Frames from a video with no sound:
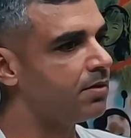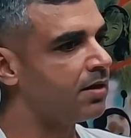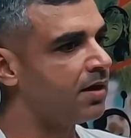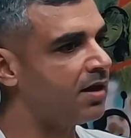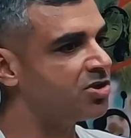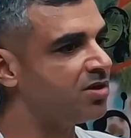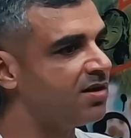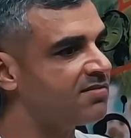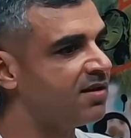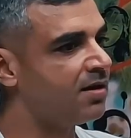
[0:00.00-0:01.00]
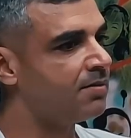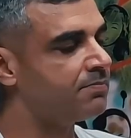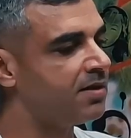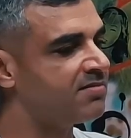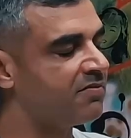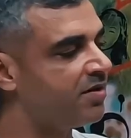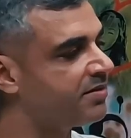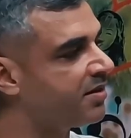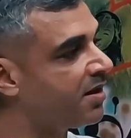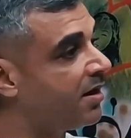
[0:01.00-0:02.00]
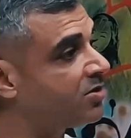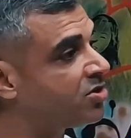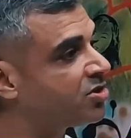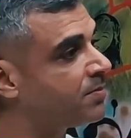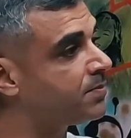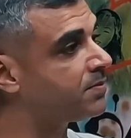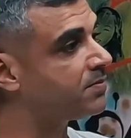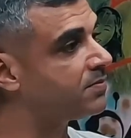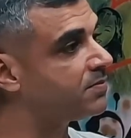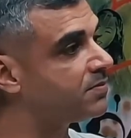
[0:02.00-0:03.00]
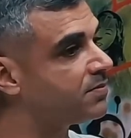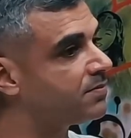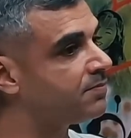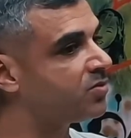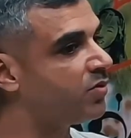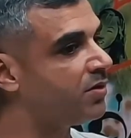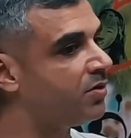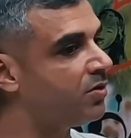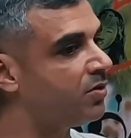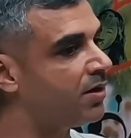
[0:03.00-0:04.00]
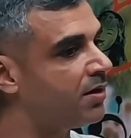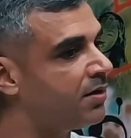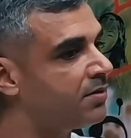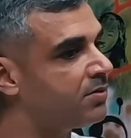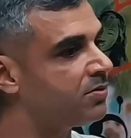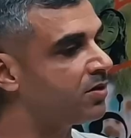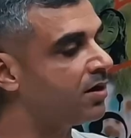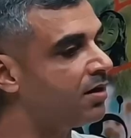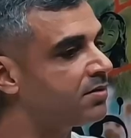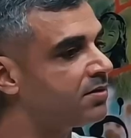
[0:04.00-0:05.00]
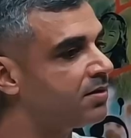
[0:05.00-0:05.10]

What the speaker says: religion is a vertical relationship between you and your God.